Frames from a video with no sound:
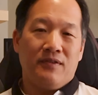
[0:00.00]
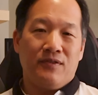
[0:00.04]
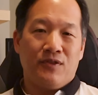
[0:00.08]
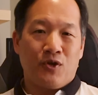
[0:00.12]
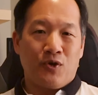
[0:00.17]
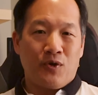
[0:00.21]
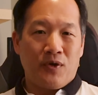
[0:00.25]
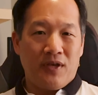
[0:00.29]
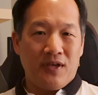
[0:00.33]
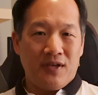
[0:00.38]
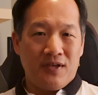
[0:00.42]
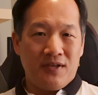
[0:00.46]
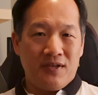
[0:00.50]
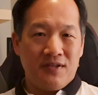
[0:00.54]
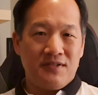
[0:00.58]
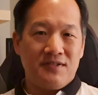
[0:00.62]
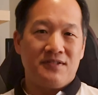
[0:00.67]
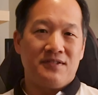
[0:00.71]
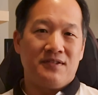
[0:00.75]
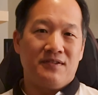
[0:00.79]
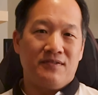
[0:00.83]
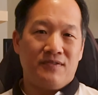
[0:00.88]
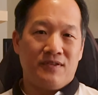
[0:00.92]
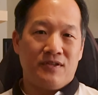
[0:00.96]
There
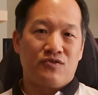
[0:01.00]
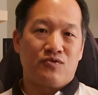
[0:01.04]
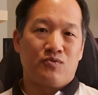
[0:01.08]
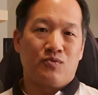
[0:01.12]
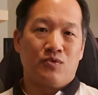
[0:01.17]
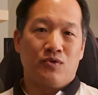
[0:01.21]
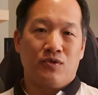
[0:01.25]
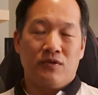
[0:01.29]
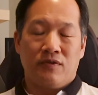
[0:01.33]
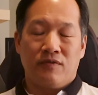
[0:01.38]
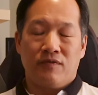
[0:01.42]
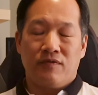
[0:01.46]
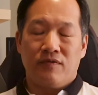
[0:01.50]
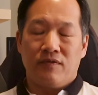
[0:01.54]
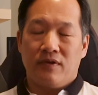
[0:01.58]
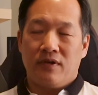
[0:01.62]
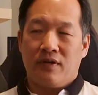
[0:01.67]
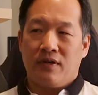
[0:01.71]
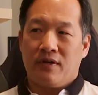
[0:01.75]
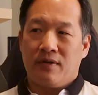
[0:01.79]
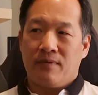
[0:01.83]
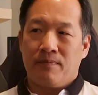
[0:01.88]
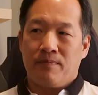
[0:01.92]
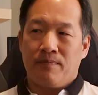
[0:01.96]
is this rule of,
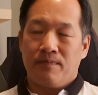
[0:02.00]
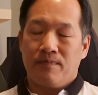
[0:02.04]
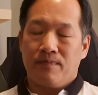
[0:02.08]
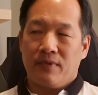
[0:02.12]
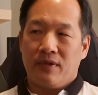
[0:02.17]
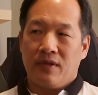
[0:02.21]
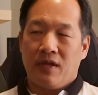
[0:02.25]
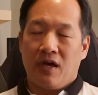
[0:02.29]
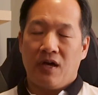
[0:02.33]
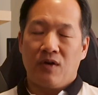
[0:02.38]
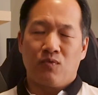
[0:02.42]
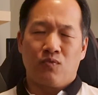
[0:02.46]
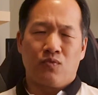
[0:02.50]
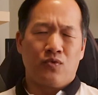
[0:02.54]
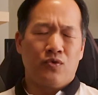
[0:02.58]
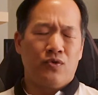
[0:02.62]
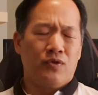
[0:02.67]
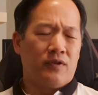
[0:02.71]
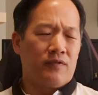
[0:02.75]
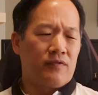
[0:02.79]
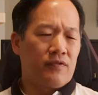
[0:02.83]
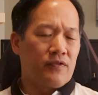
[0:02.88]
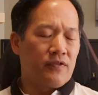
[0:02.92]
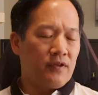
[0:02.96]
not rule
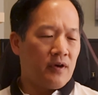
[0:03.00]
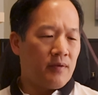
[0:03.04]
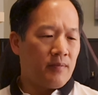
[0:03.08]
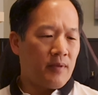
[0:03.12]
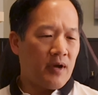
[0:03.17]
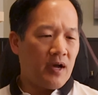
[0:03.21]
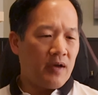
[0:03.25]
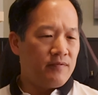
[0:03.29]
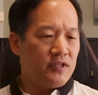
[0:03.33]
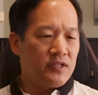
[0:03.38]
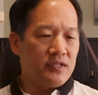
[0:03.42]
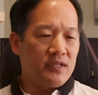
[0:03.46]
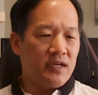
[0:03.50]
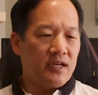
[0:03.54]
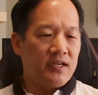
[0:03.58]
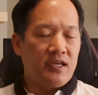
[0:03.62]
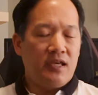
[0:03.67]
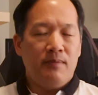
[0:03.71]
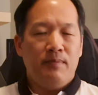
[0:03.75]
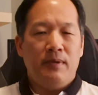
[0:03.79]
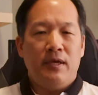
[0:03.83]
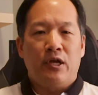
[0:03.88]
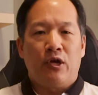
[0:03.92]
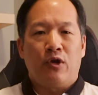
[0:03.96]
of thumb. I keep
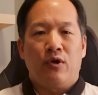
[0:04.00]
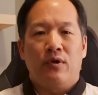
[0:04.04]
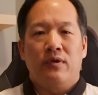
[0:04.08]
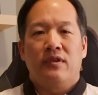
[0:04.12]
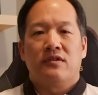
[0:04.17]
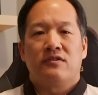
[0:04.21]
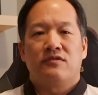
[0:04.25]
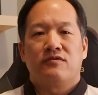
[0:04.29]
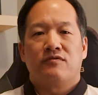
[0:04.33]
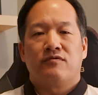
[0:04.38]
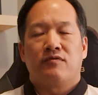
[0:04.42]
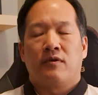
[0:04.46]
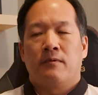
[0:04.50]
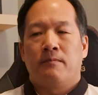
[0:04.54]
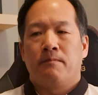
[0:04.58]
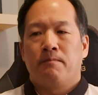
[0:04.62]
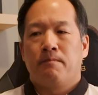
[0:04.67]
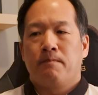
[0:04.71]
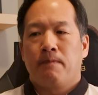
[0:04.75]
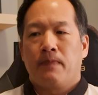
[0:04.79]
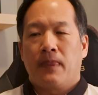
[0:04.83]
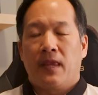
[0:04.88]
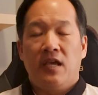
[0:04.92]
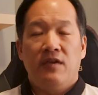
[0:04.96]
hearing this from
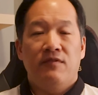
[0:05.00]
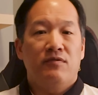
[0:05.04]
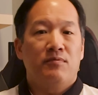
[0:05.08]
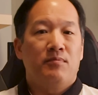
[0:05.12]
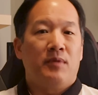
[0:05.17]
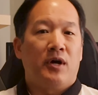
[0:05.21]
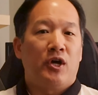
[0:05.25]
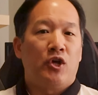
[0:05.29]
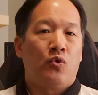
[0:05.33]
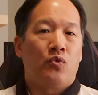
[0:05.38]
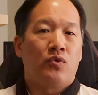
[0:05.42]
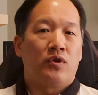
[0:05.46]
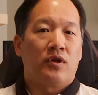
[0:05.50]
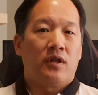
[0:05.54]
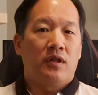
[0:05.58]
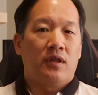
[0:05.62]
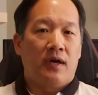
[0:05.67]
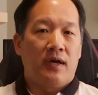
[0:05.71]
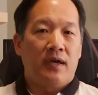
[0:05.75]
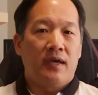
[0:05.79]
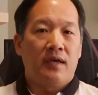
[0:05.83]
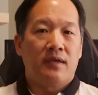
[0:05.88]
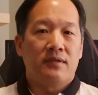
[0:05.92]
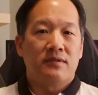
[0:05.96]
even my own
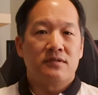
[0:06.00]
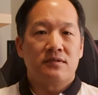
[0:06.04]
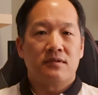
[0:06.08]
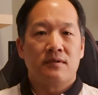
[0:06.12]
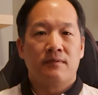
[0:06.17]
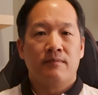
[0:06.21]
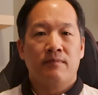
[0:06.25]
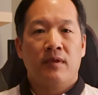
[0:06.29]
clients.